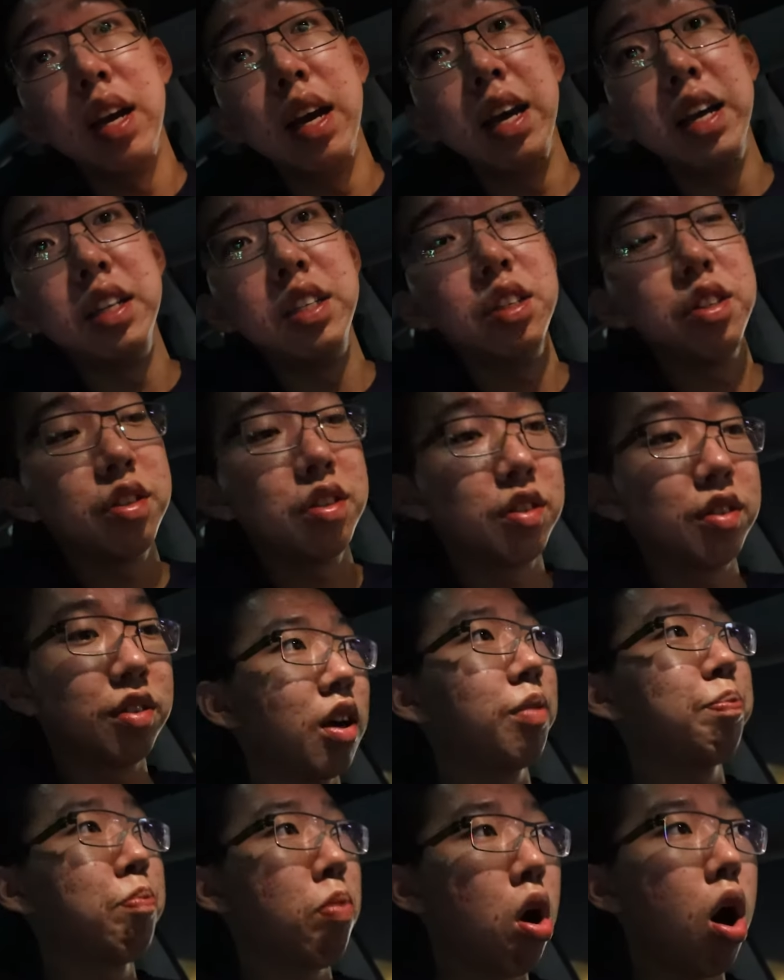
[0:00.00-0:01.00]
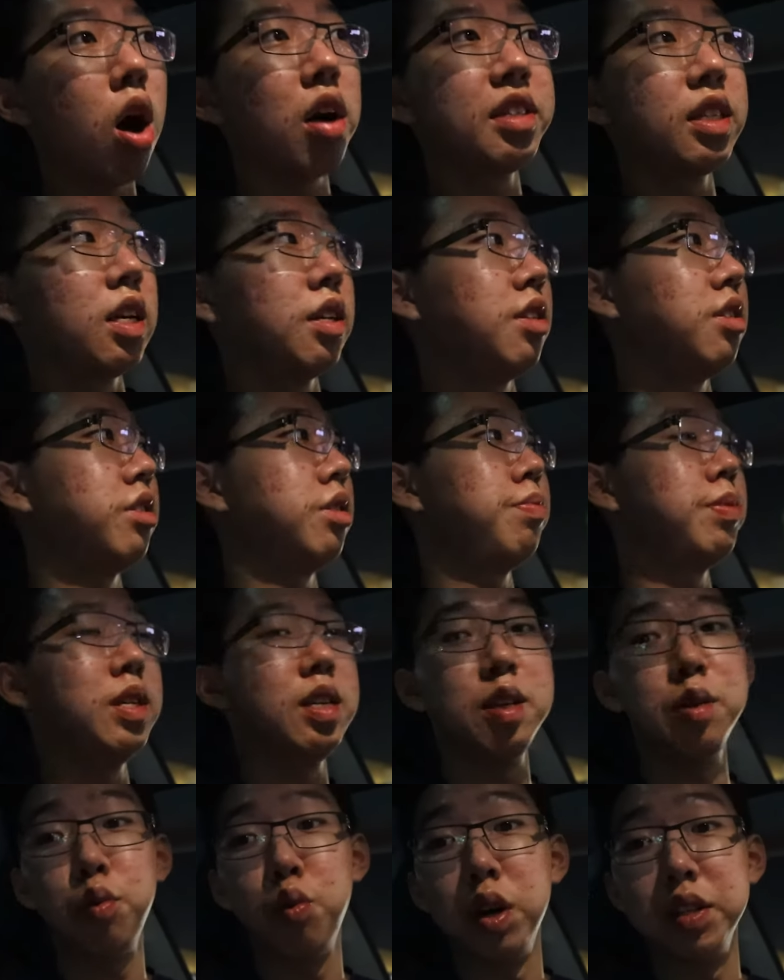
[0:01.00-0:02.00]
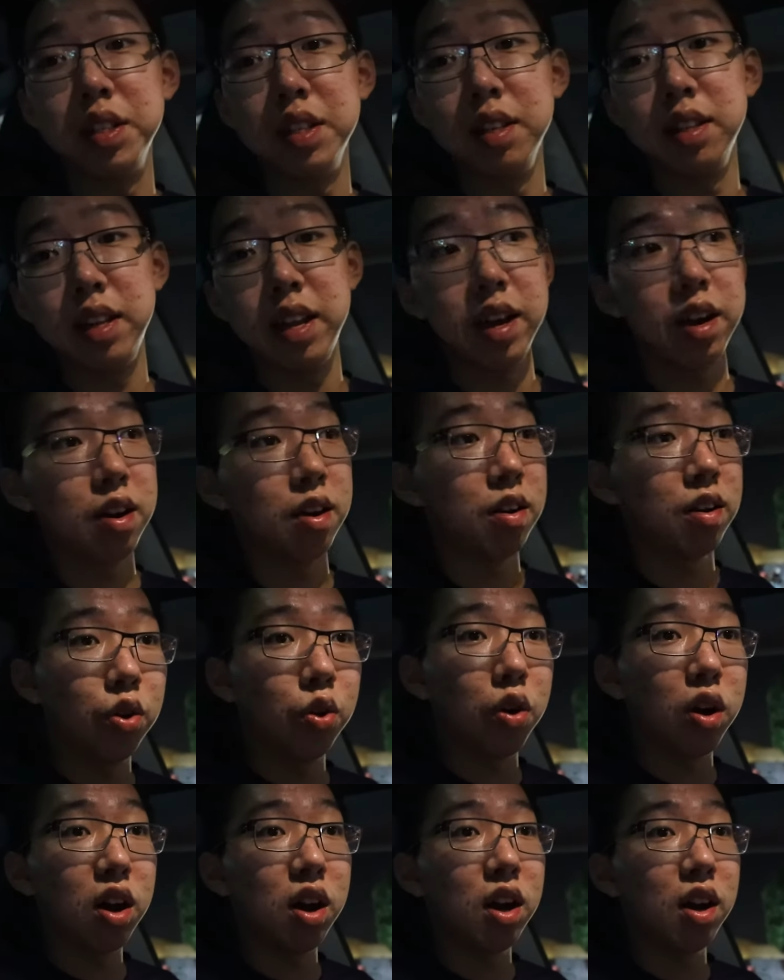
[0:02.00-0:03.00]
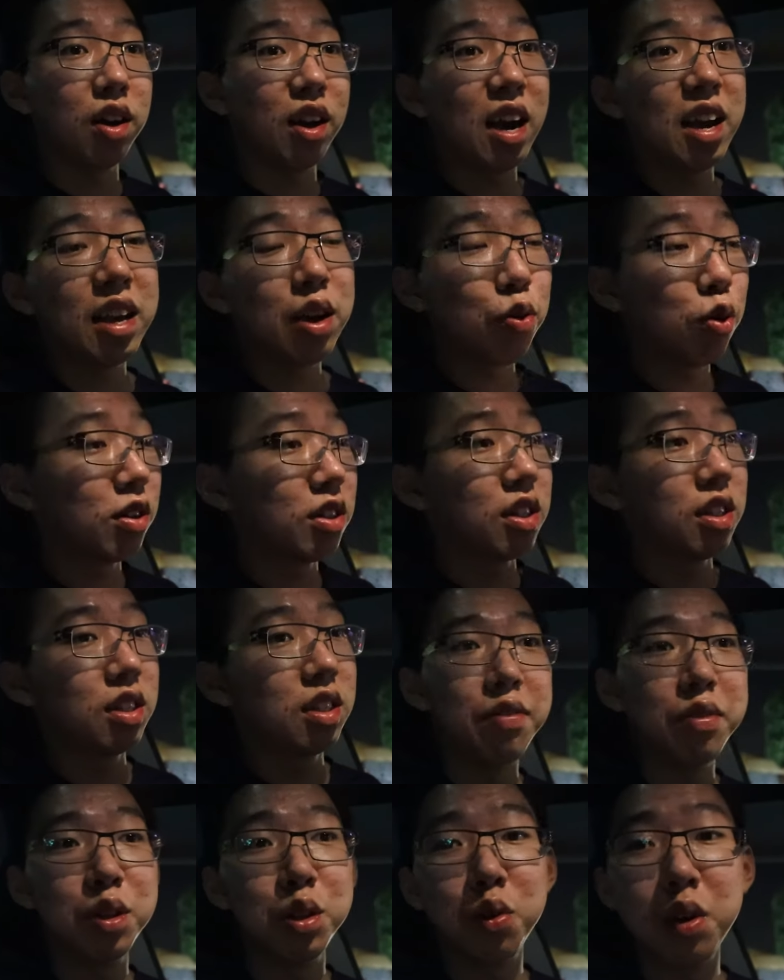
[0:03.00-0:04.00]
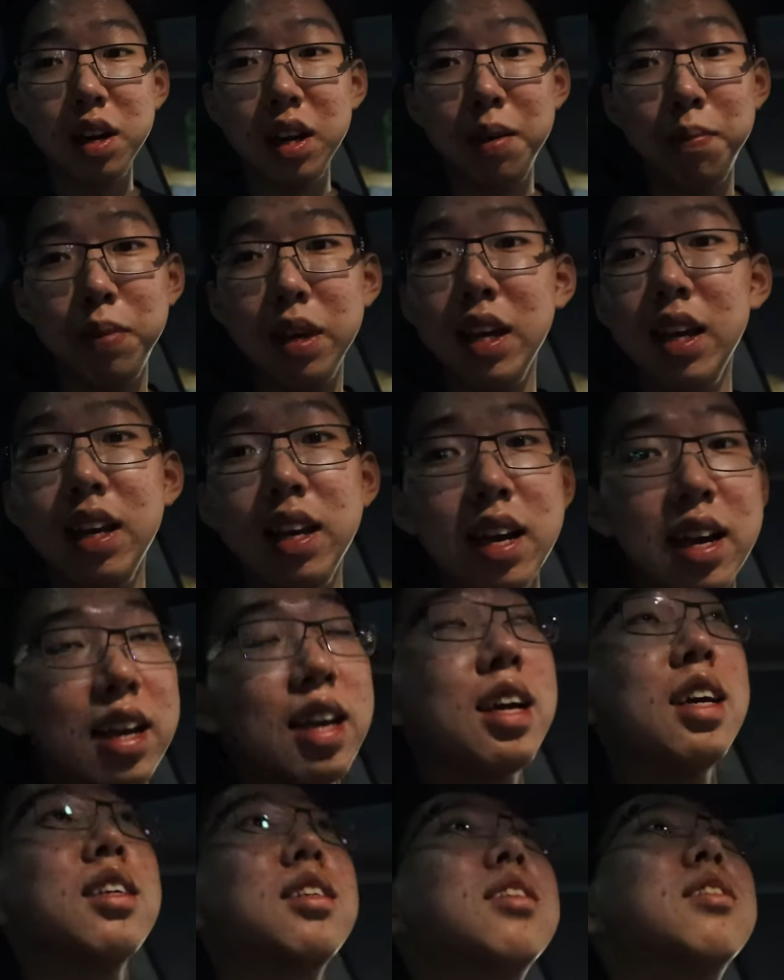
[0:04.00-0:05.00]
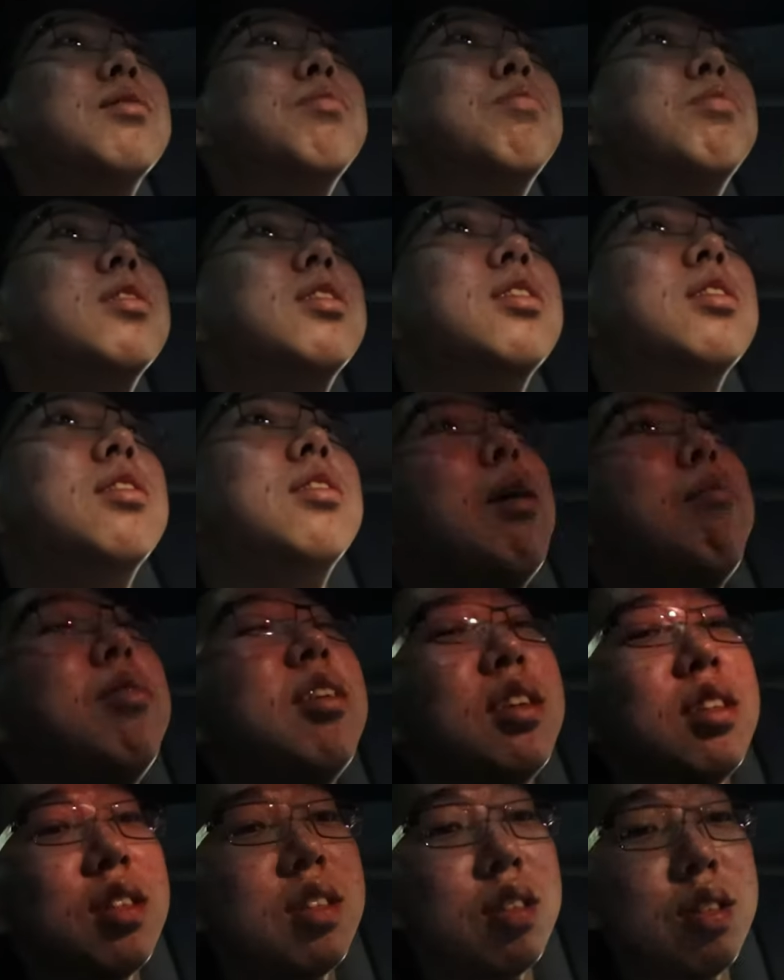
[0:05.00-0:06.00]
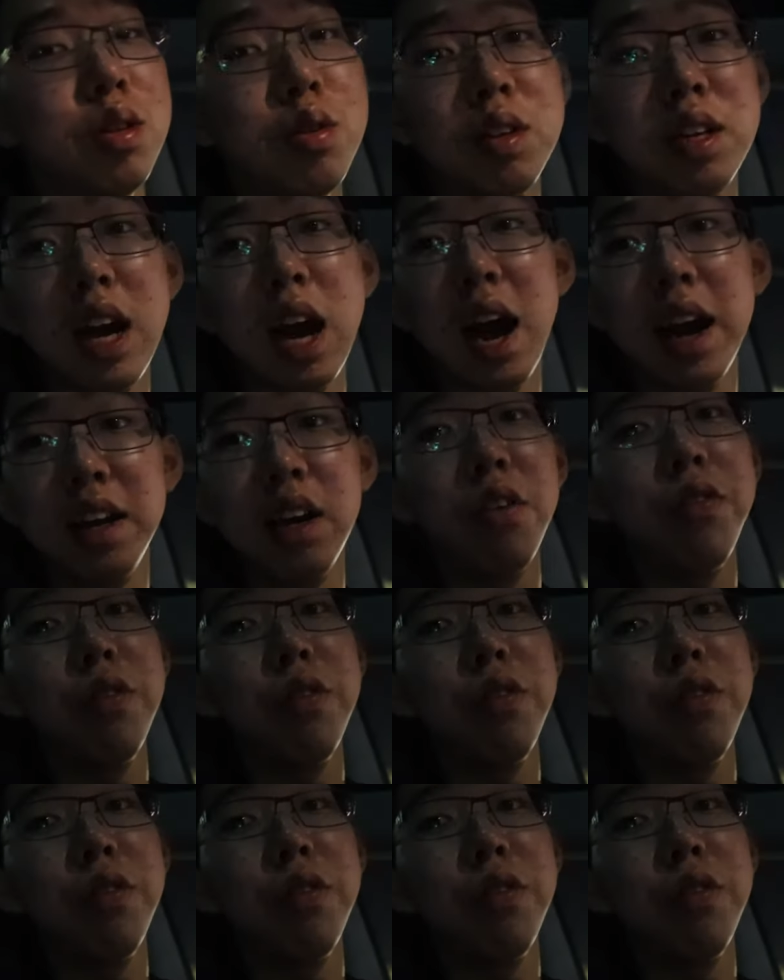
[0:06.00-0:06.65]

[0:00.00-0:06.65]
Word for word: it just the processing speed wasn't there so uh, i can watch 720p i guess but i mean it's still kind